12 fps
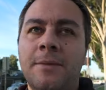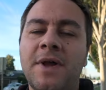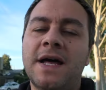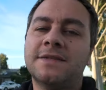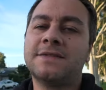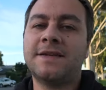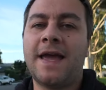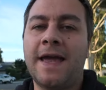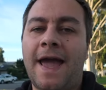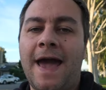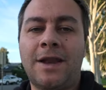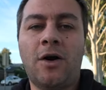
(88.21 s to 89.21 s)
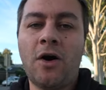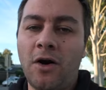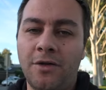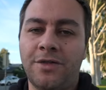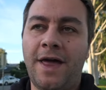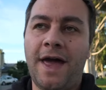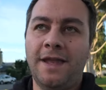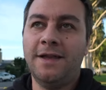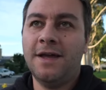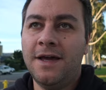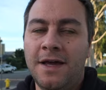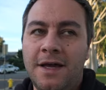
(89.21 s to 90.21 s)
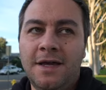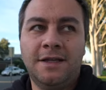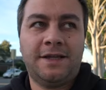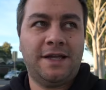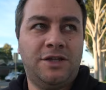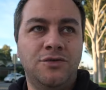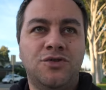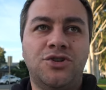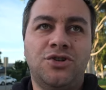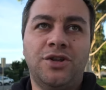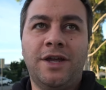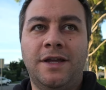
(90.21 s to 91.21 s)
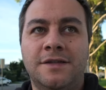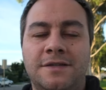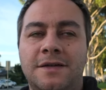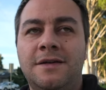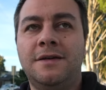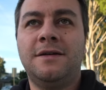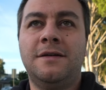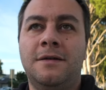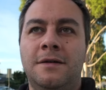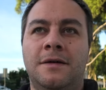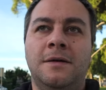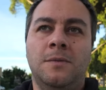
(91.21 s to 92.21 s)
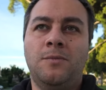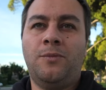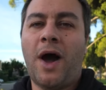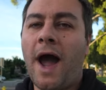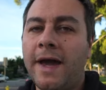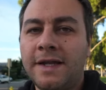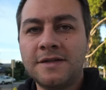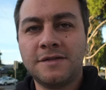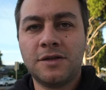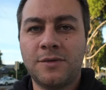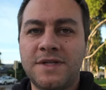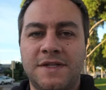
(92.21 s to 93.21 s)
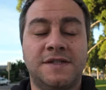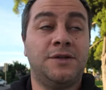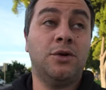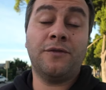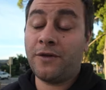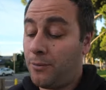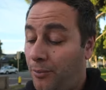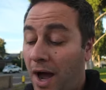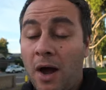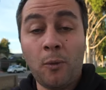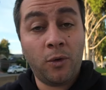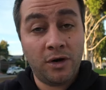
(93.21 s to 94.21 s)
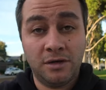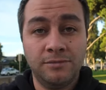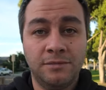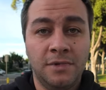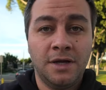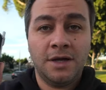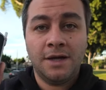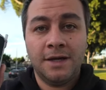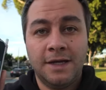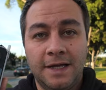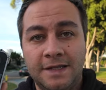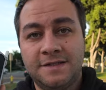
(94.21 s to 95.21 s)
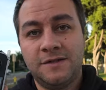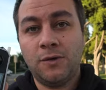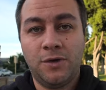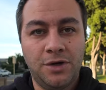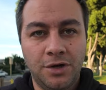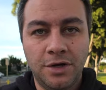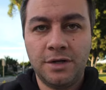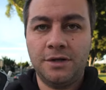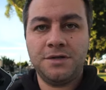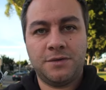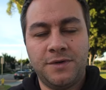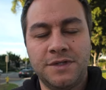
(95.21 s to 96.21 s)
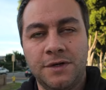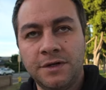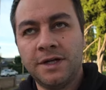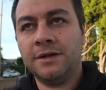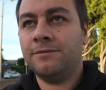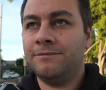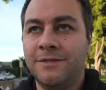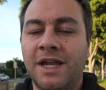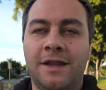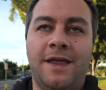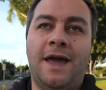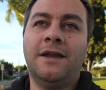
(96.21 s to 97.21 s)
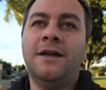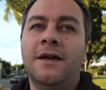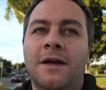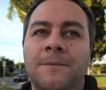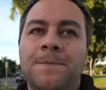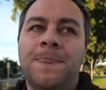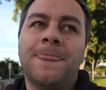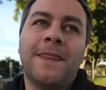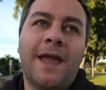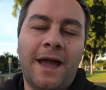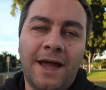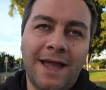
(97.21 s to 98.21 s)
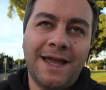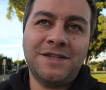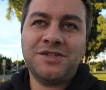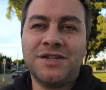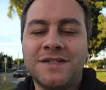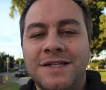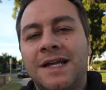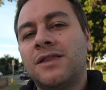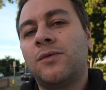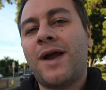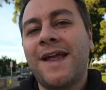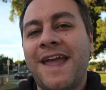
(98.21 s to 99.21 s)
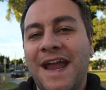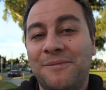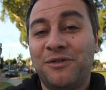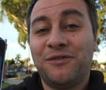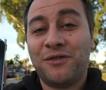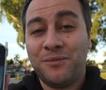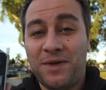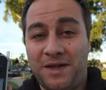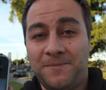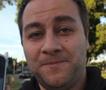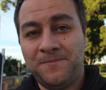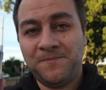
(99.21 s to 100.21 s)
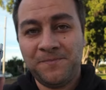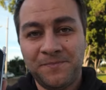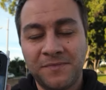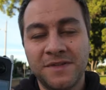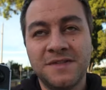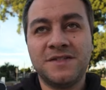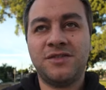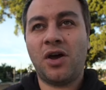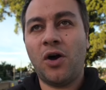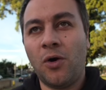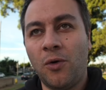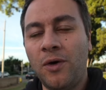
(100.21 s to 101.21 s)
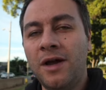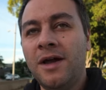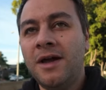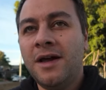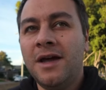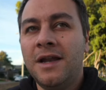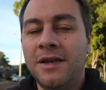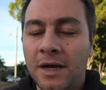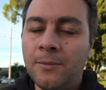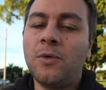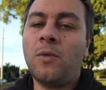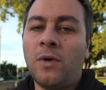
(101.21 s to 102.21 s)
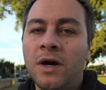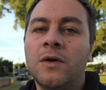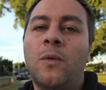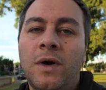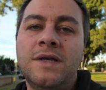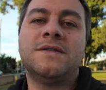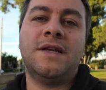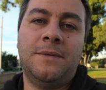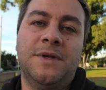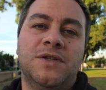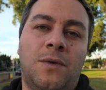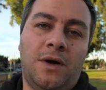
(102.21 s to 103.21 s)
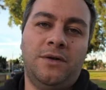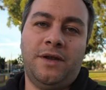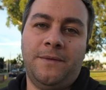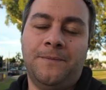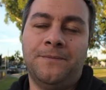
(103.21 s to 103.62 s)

I'm not saying at all that like you shouldn't buy an Insta360, or if you bought one, it's no good and you should return it, none of that. It's just not the right camera for me. So, number one was the image quality.